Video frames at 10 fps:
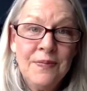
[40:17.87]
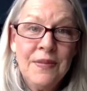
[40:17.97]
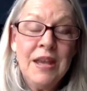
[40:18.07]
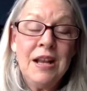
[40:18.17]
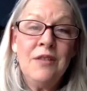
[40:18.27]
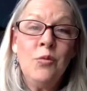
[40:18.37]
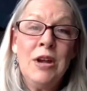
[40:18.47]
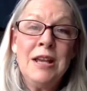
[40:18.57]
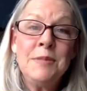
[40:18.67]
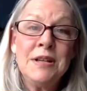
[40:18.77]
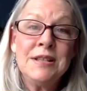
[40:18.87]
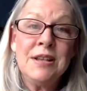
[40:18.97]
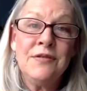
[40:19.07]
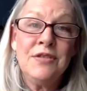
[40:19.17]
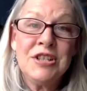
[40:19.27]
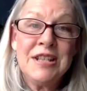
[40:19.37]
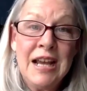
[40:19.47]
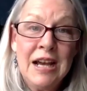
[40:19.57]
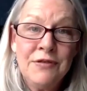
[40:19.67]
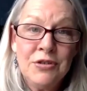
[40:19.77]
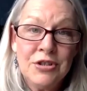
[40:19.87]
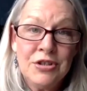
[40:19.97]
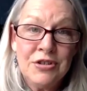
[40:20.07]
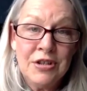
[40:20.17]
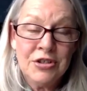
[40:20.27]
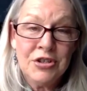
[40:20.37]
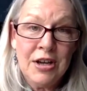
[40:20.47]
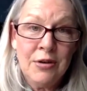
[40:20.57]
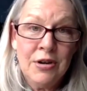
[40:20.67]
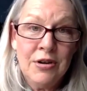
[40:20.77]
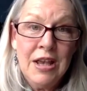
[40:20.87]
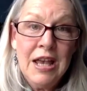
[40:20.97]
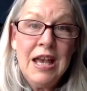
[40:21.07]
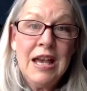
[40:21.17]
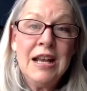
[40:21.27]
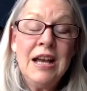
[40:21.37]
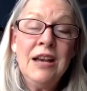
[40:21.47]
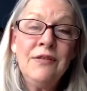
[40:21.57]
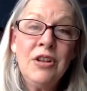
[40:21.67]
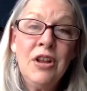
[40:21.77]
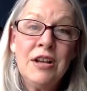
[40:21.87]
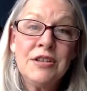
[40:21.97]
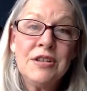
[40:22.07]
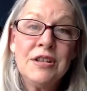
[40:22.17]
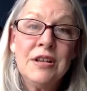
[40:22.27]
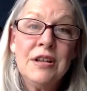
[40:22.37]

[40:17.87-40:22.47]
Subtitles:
and I've weighed myself just after a shower, and I have lost